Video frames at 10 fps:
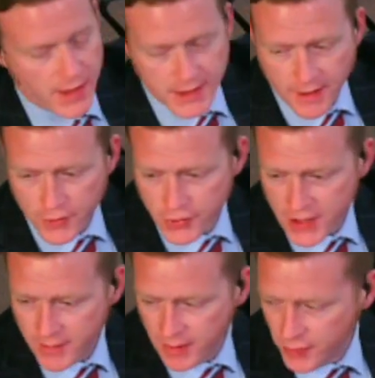So again, Governor
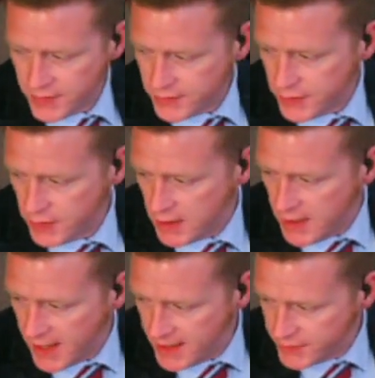J.B. Pritzker
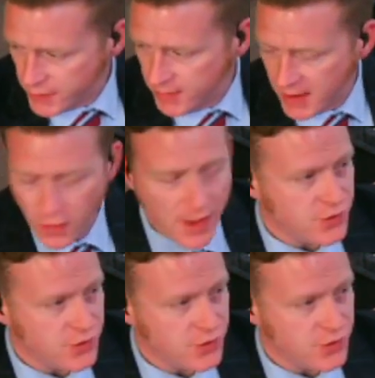answering my